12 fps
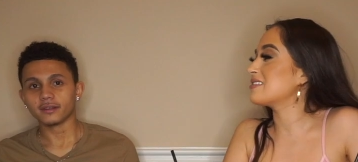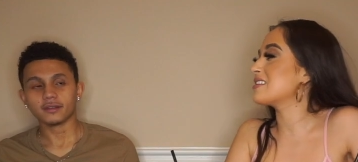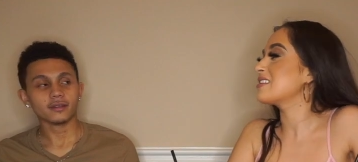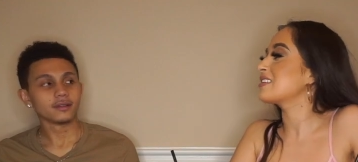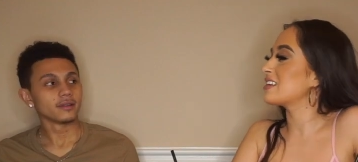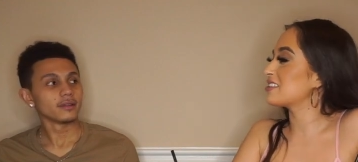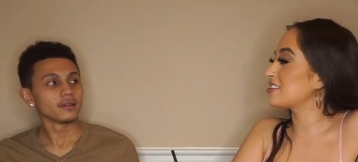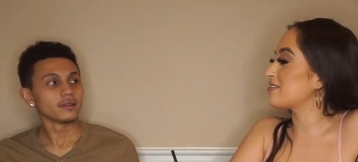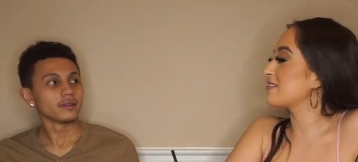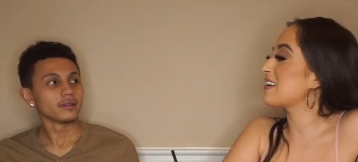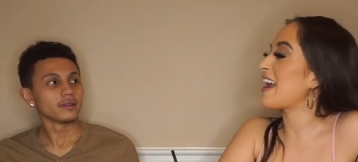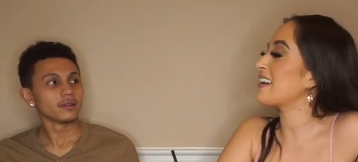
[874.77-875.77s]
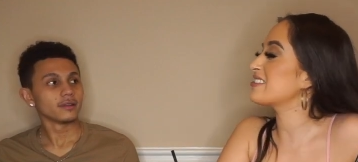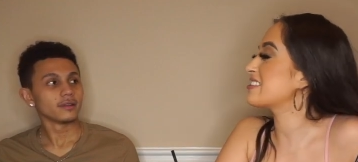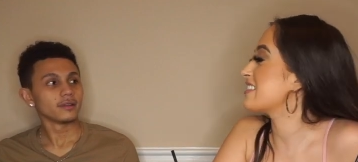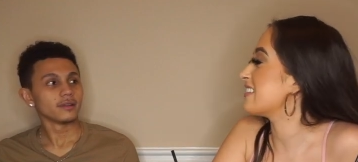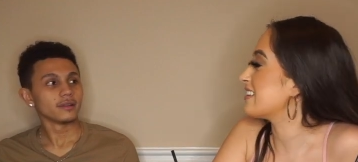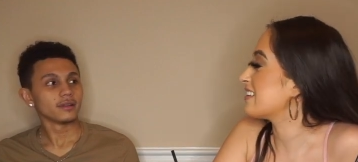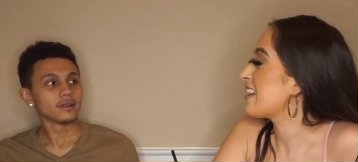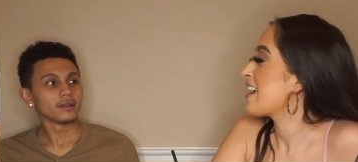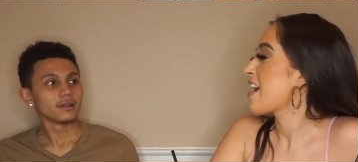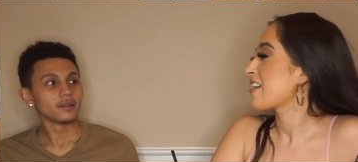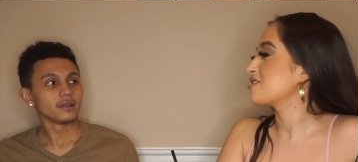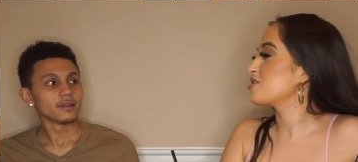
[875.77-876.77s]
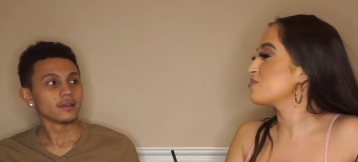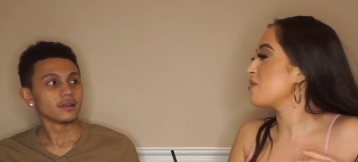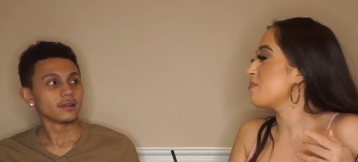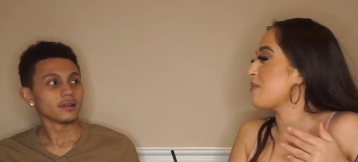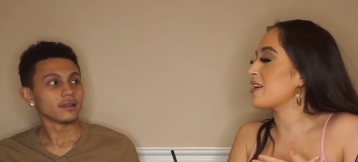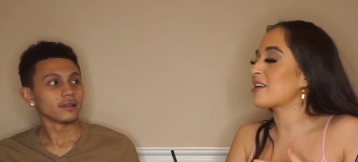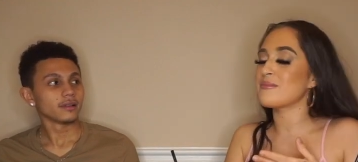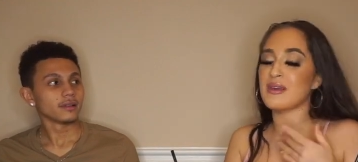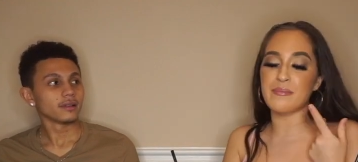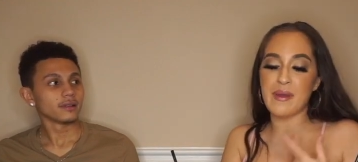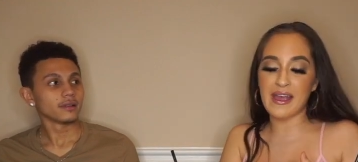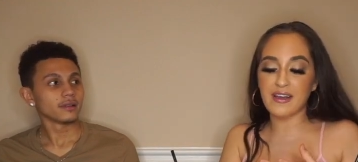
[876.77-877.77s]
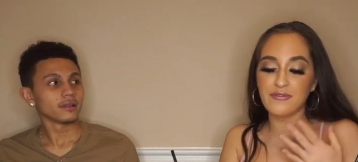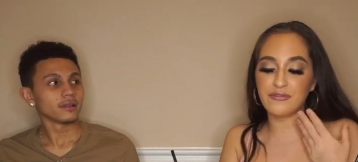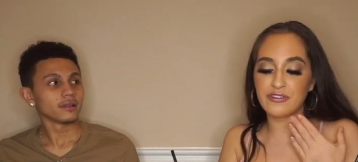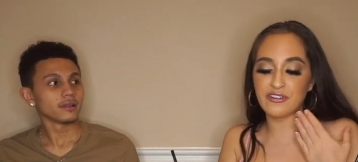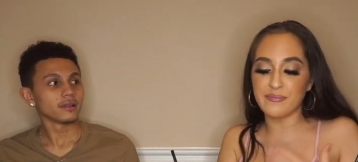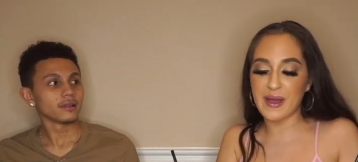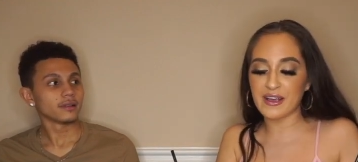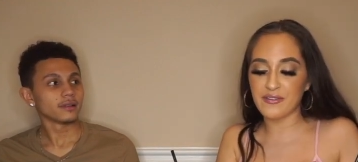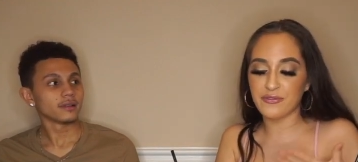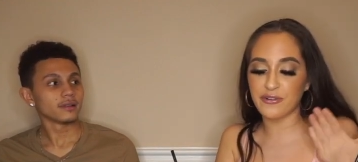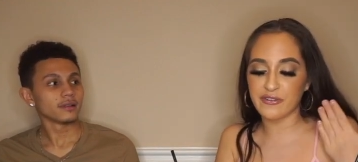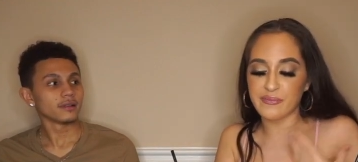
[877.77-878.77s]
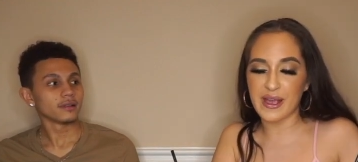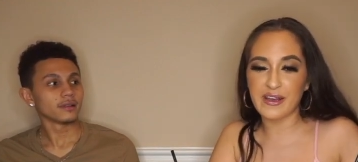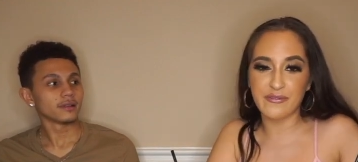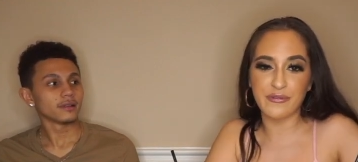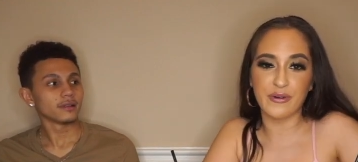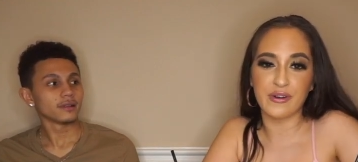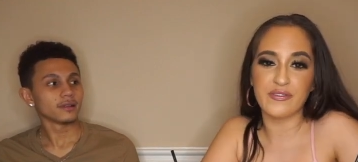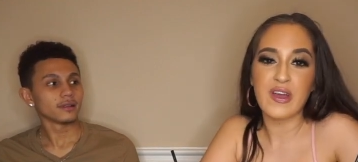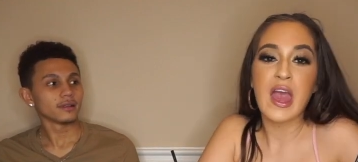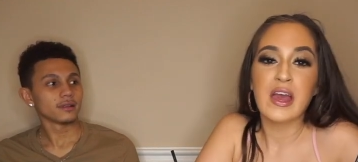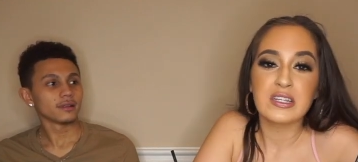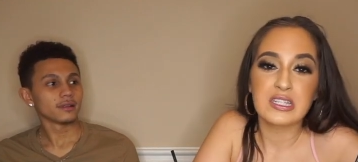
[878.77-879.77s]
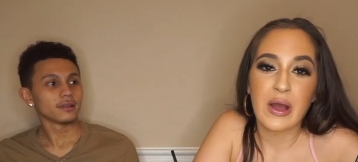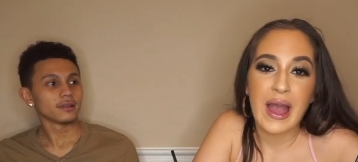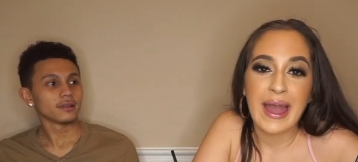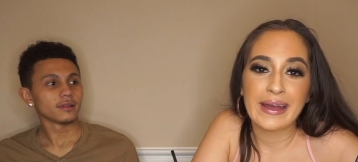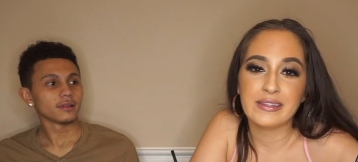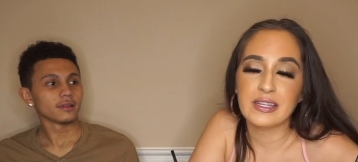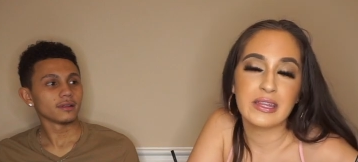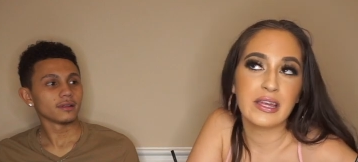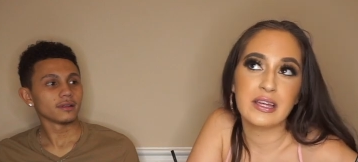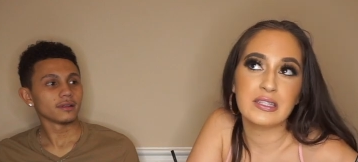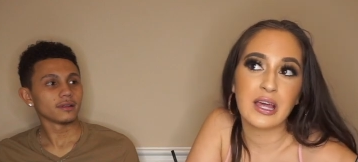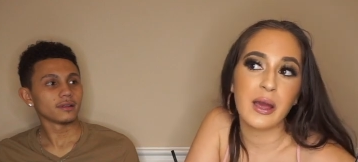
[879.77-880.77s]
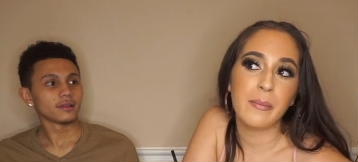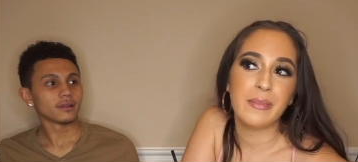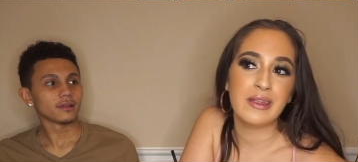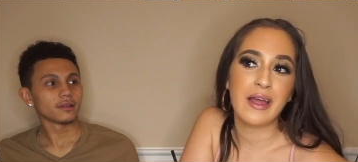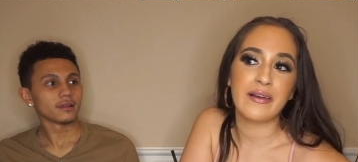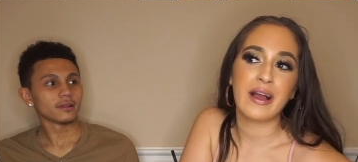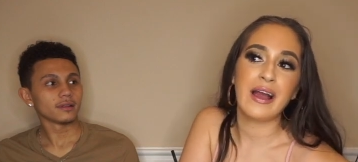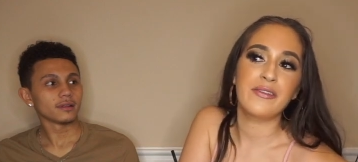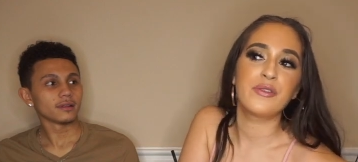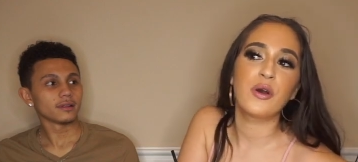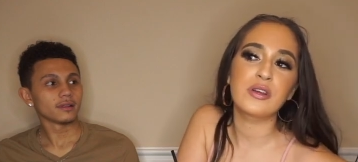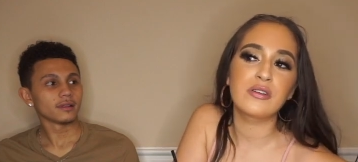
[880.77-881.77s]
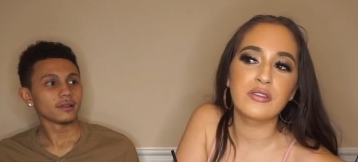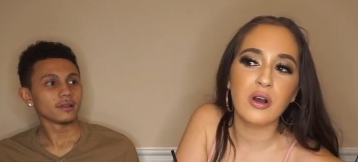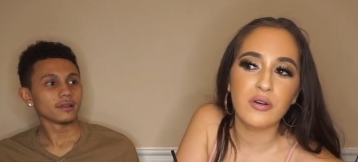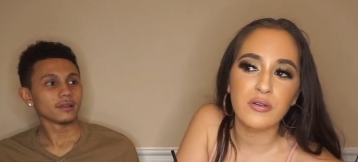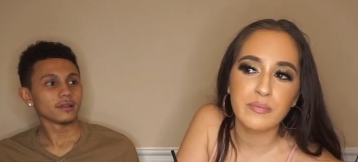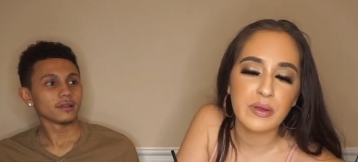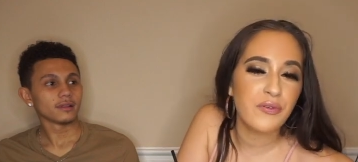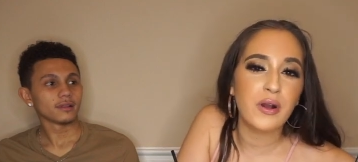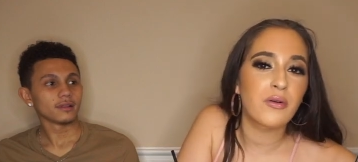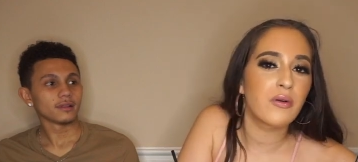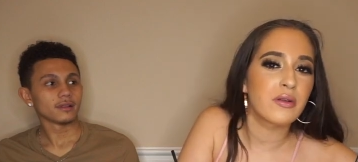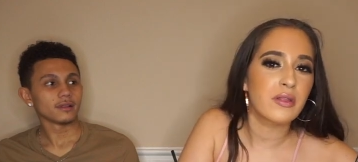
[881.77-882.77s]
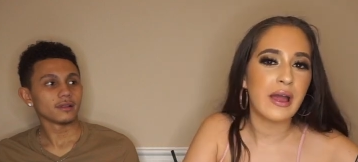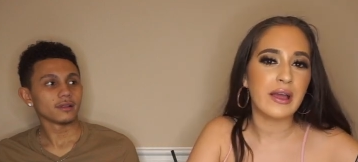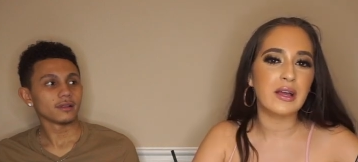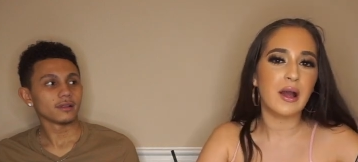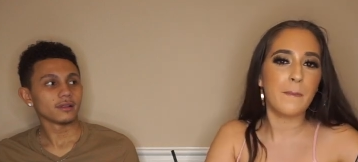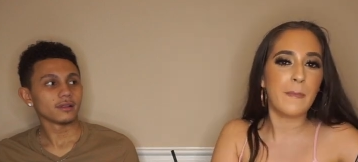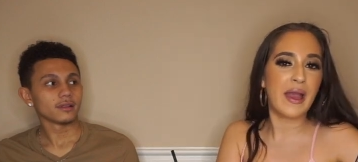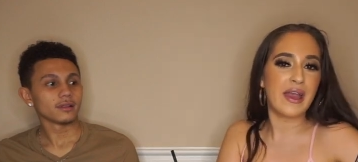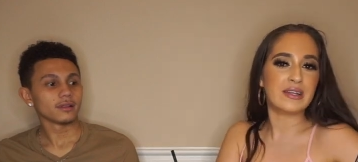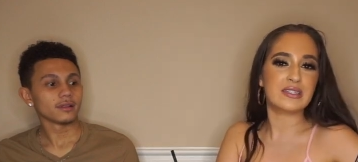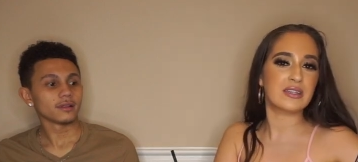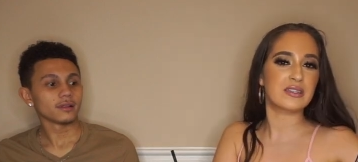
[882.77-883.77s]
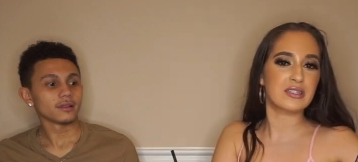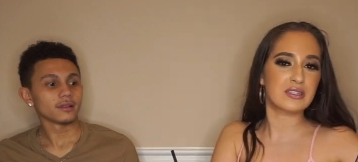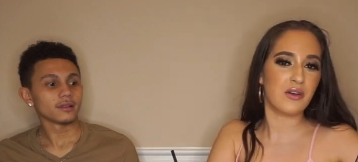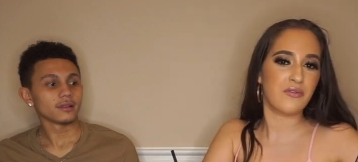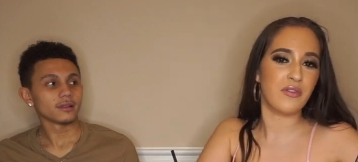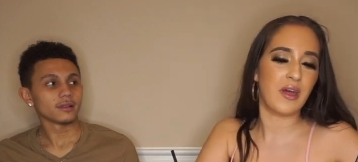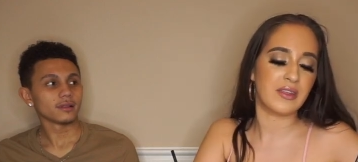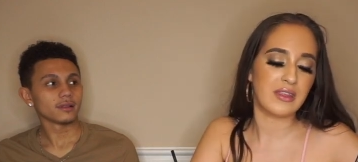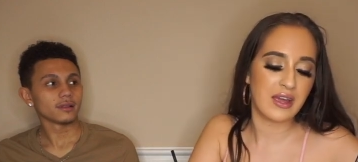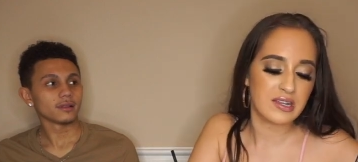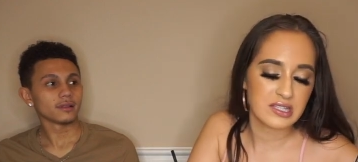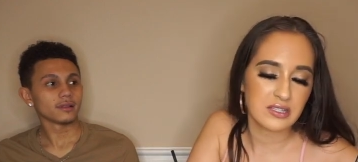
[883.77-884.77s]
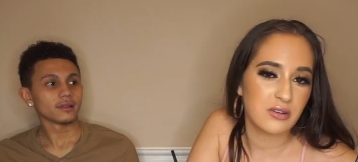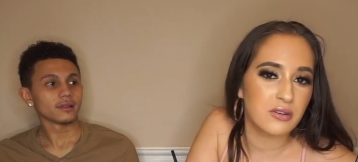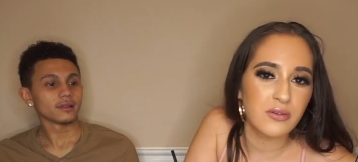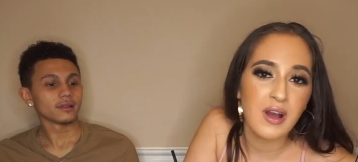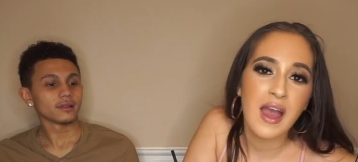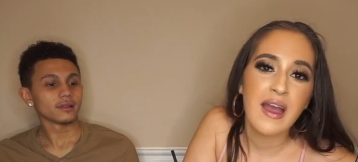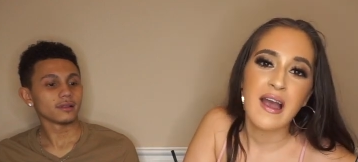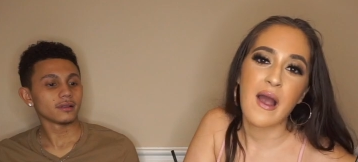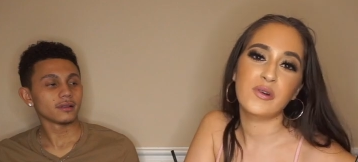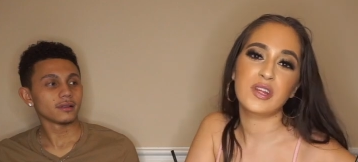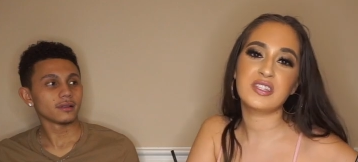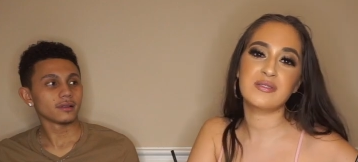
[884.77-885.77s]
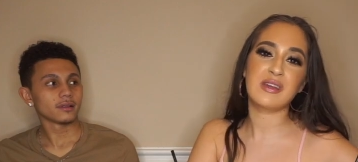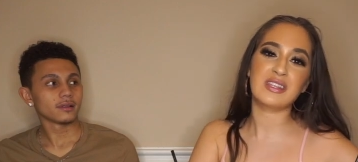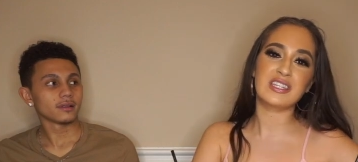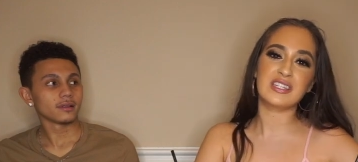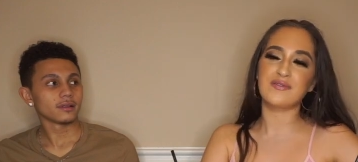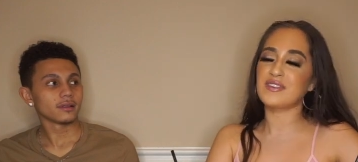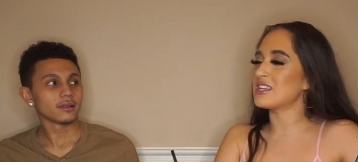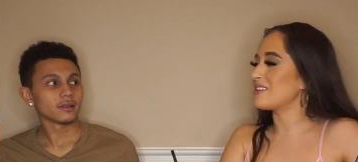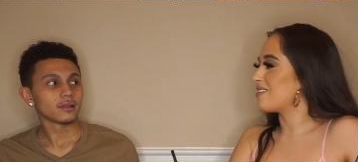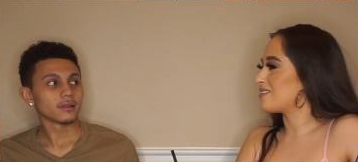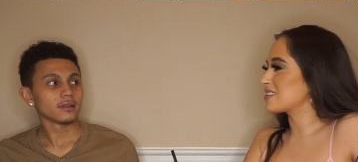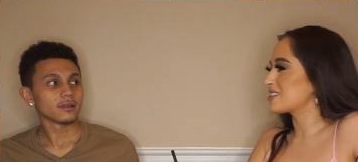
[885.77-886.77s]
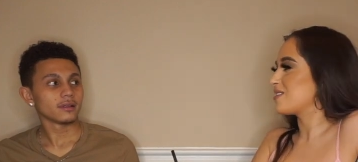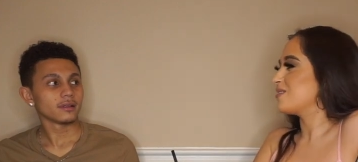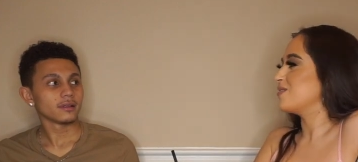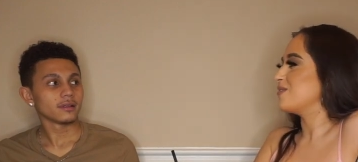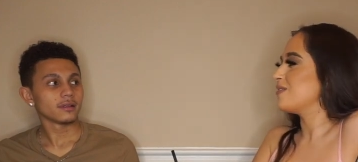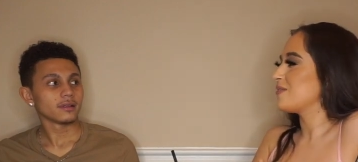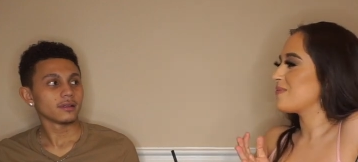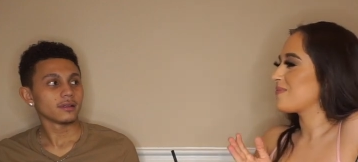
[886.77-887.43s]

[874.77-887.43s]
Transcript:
Speaker 1: needed to get your reaction because you've been pranking me back and forth, back and forth, back and forth. So I had to think of something, and I, I know you don't be fucking with like my exes and stuff like that. So I wanted to make this video. So.